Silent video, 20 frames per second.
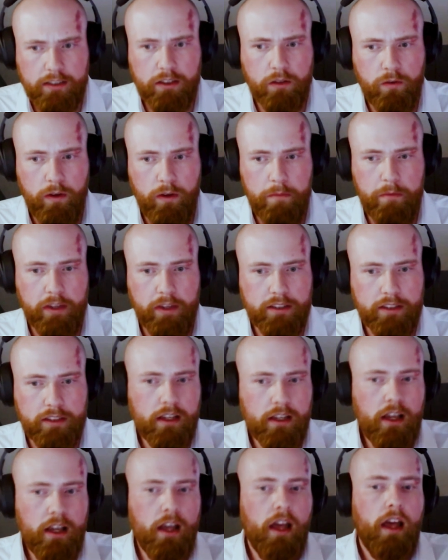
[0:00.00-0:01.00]
equipment,
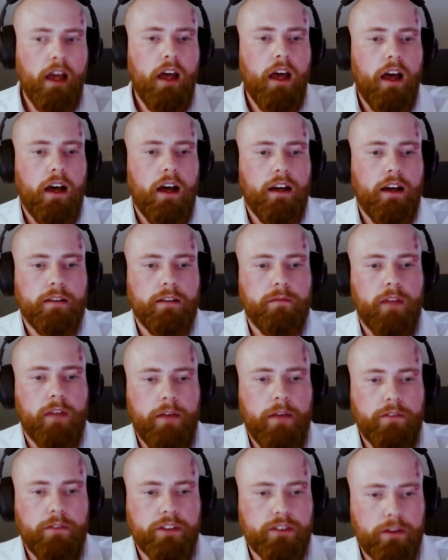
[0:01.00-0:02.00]

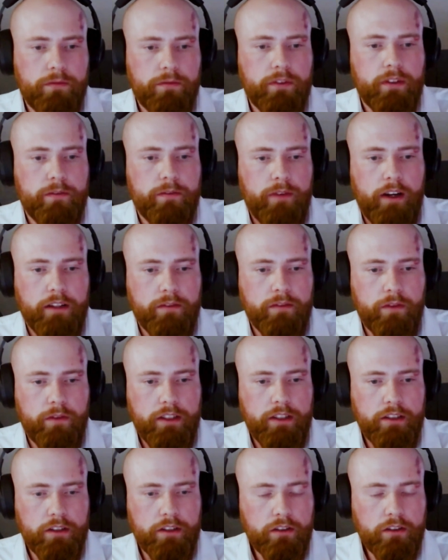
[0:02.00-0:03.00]
having software-defined
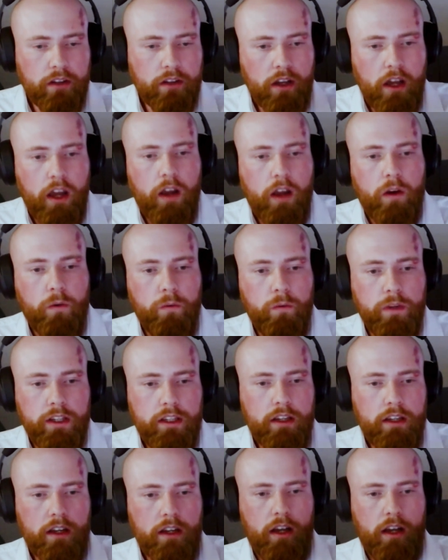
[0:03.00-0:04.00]
radio,
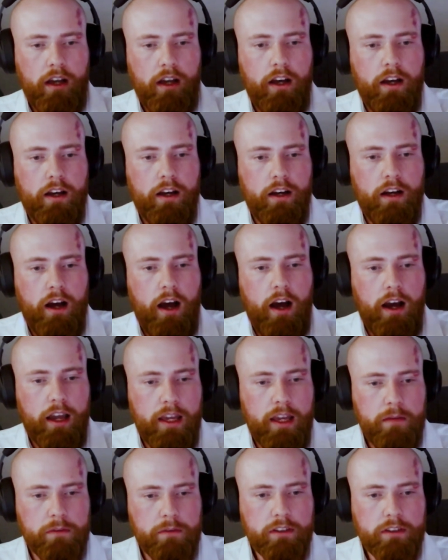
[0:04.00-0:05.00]
we are
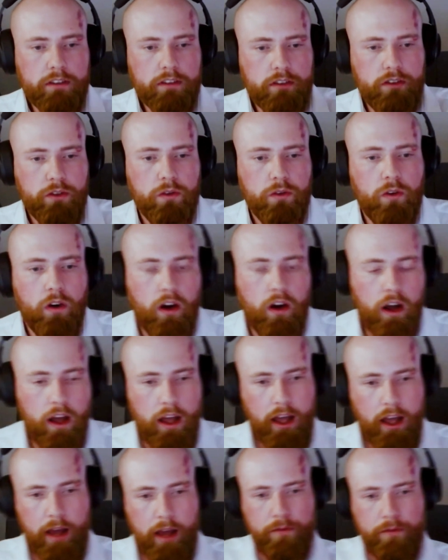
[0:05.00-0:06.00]
able to
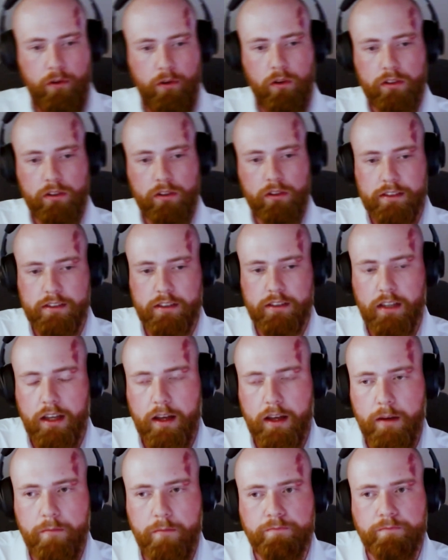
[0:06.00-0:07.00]
have all these
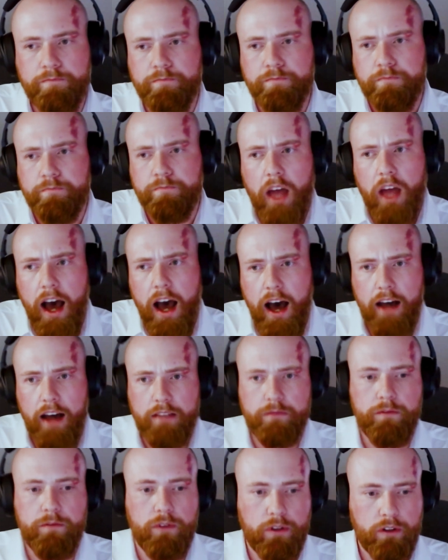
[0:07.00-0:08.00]

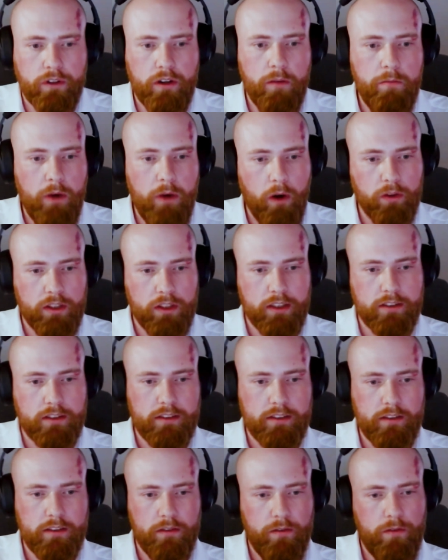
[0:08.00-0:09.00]
hardware
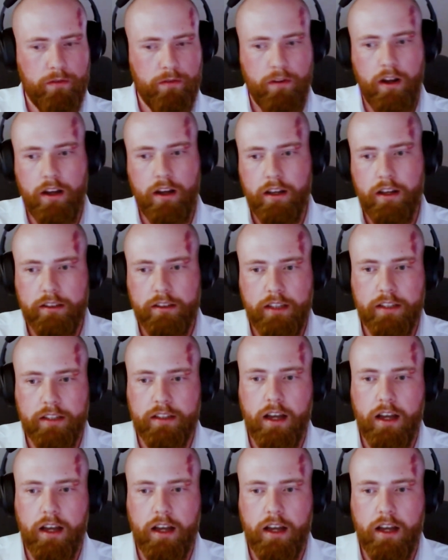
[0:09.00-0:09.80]
components that